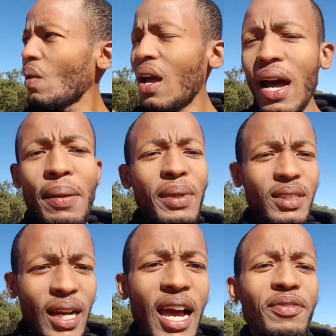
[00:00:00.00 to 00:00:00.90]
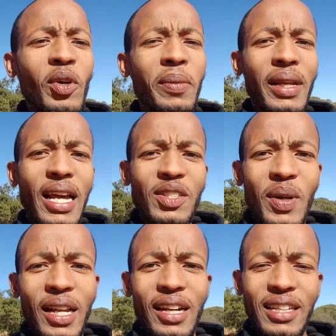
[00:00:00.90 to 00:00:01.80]
It's a live tournament as
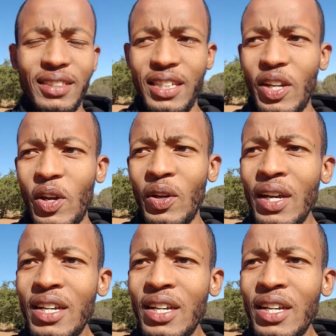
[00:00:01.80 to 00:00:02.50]
well at a casino.